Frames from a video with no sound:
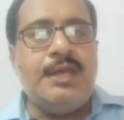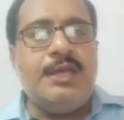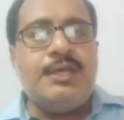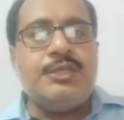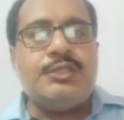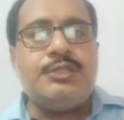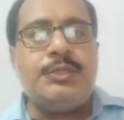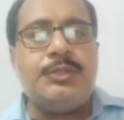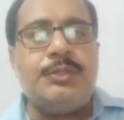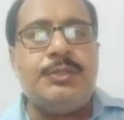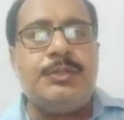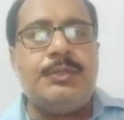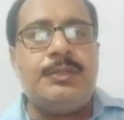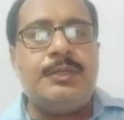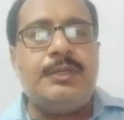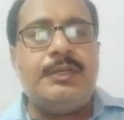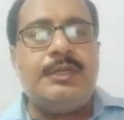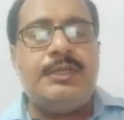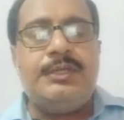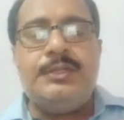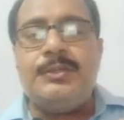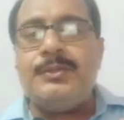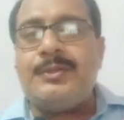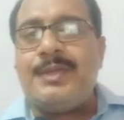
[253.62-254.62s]
So
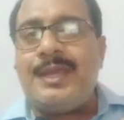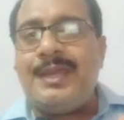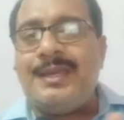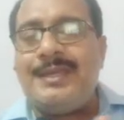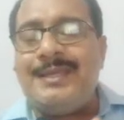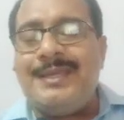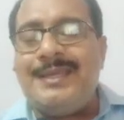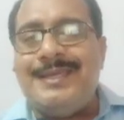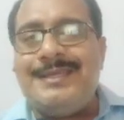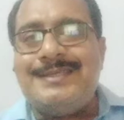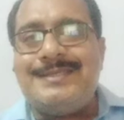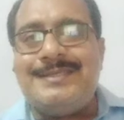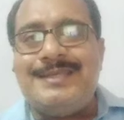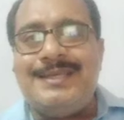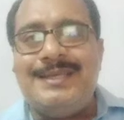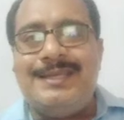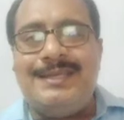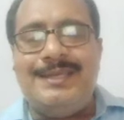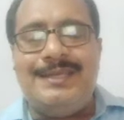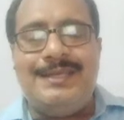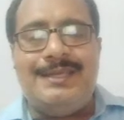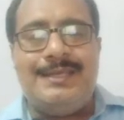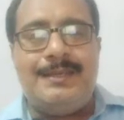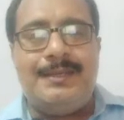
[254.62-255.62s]
you can
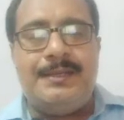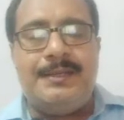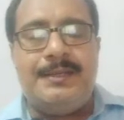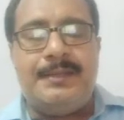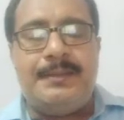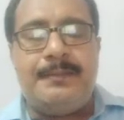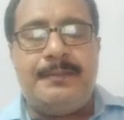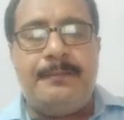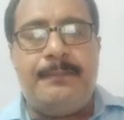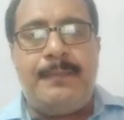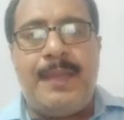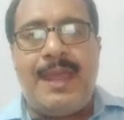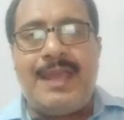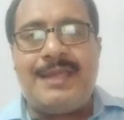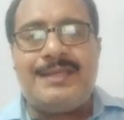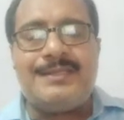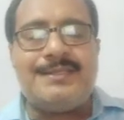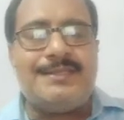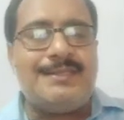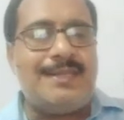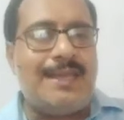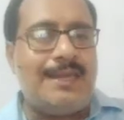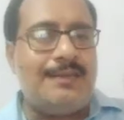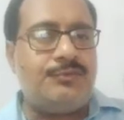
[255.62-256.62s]
easily make
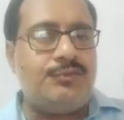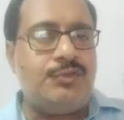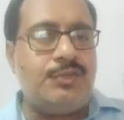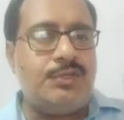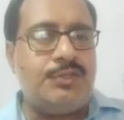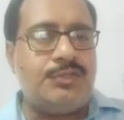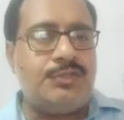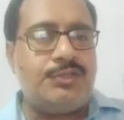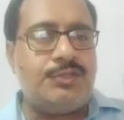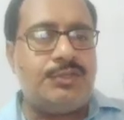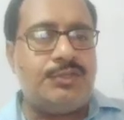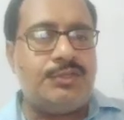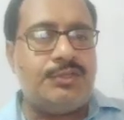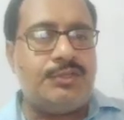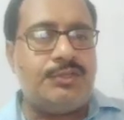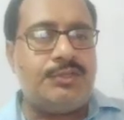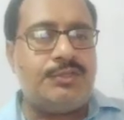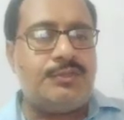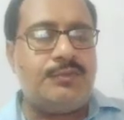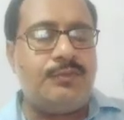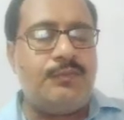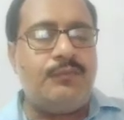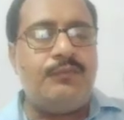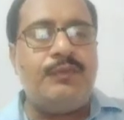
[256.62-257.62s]

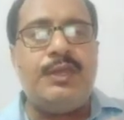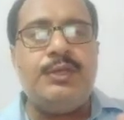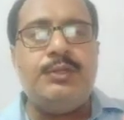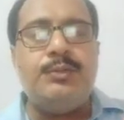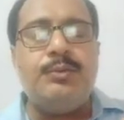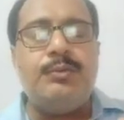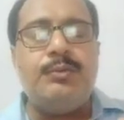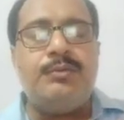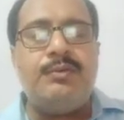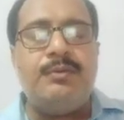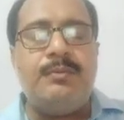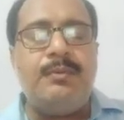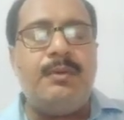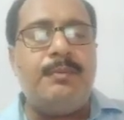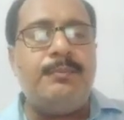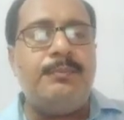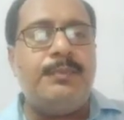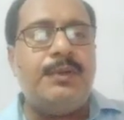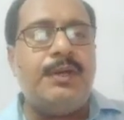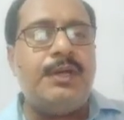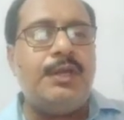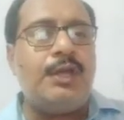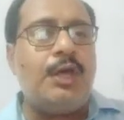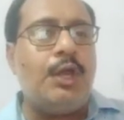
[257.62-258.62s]
sentences when you
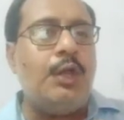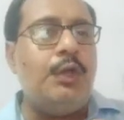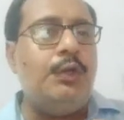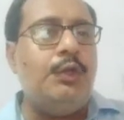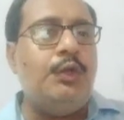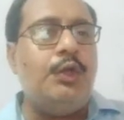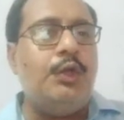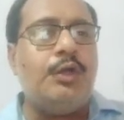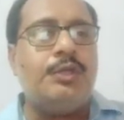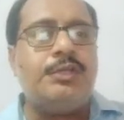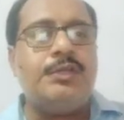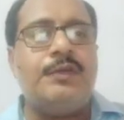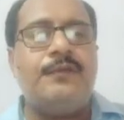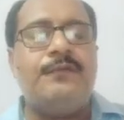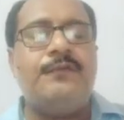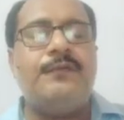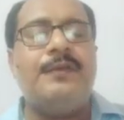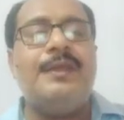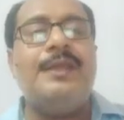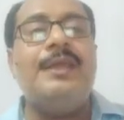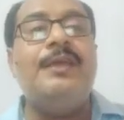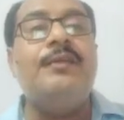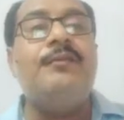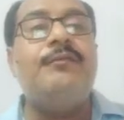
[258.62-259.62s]
remember a lot of
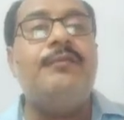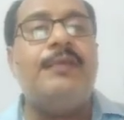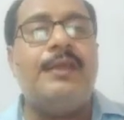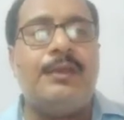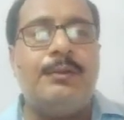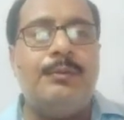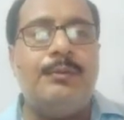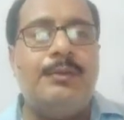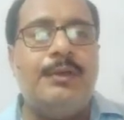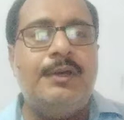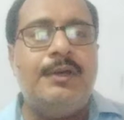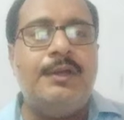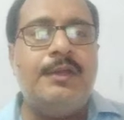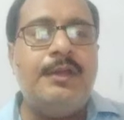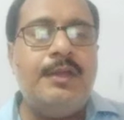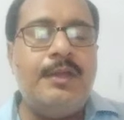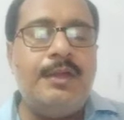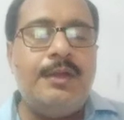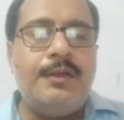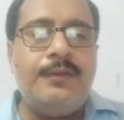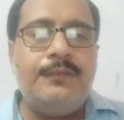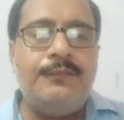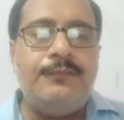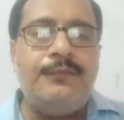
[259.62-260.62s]
irregular
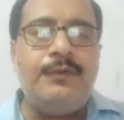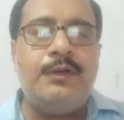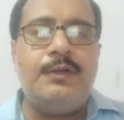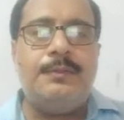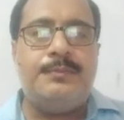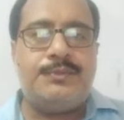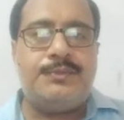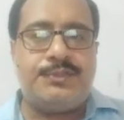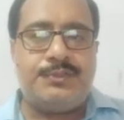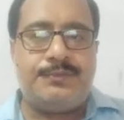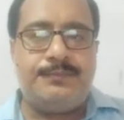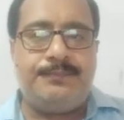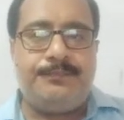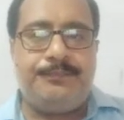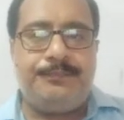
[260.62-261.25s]
verbs.